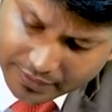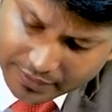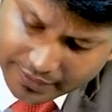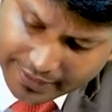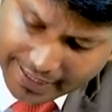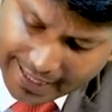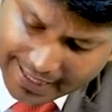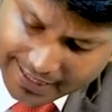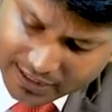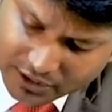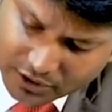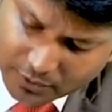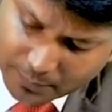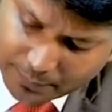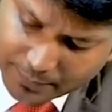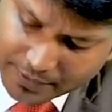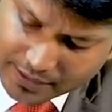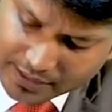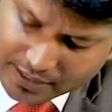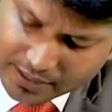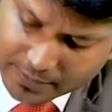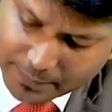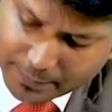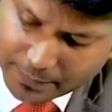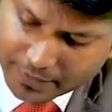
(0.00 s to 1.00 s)
The active
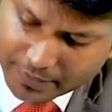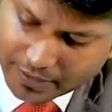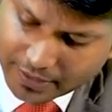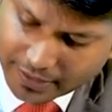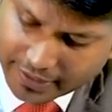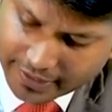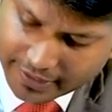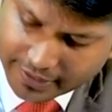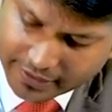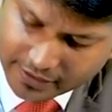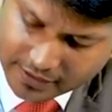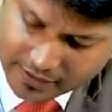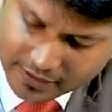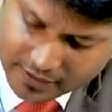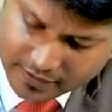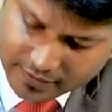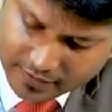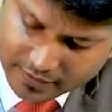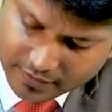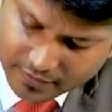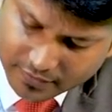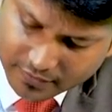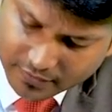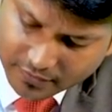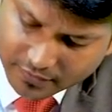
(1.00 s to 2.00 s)
principle is,
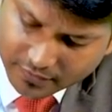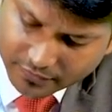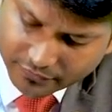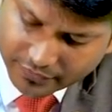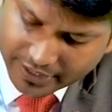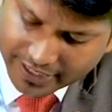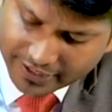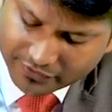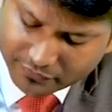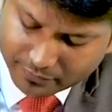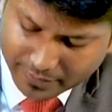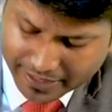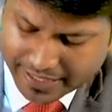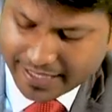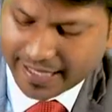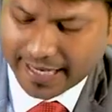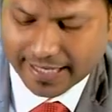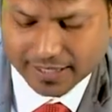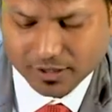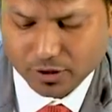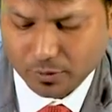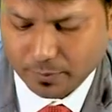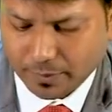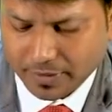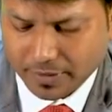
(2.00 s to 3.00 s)
we have many
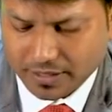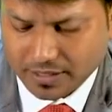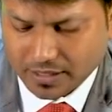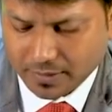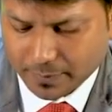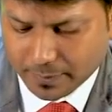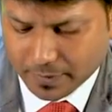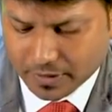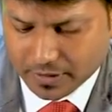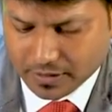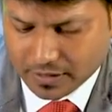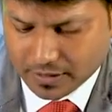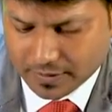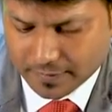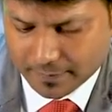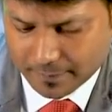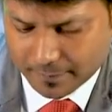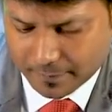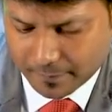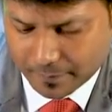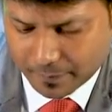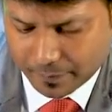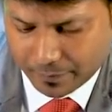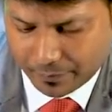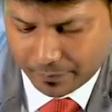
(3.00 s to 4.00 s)
active principles
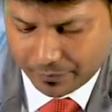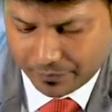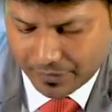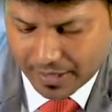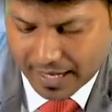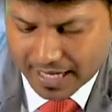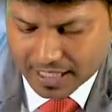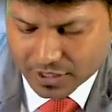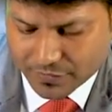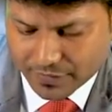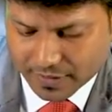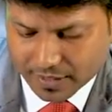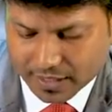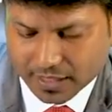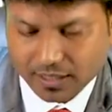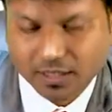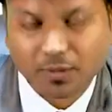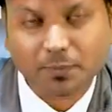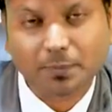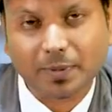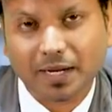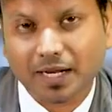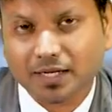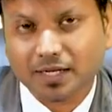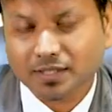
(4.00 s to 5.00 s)
as with
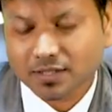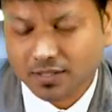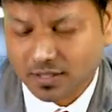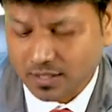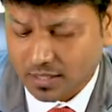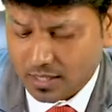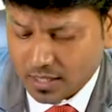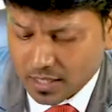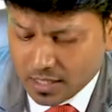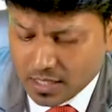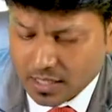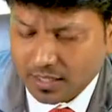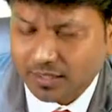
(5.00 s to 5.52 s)
other plants.